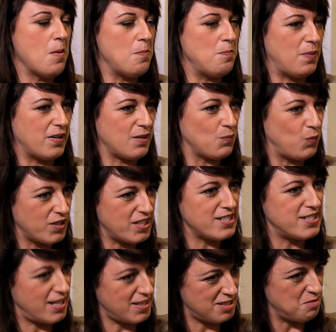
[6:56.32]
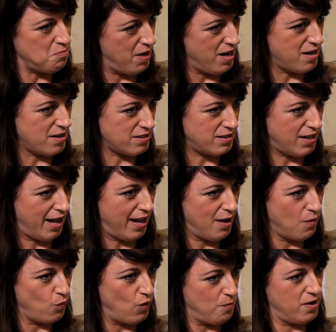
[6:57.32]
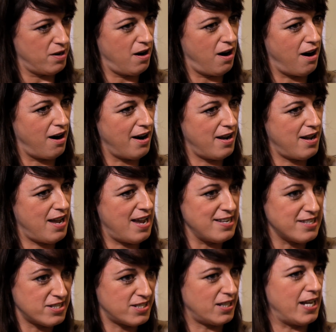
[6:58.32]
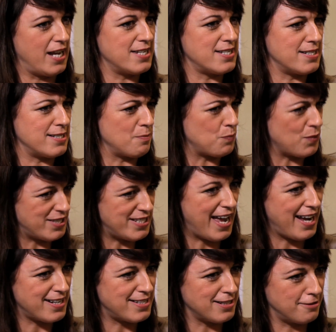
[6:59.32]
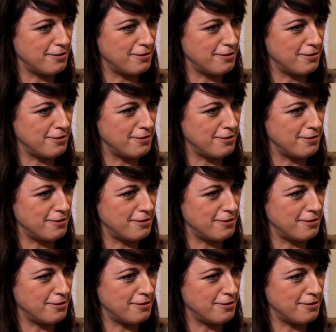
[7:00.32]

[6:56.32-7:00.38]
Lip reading: But what it doesn't mean is that women are insulated and protected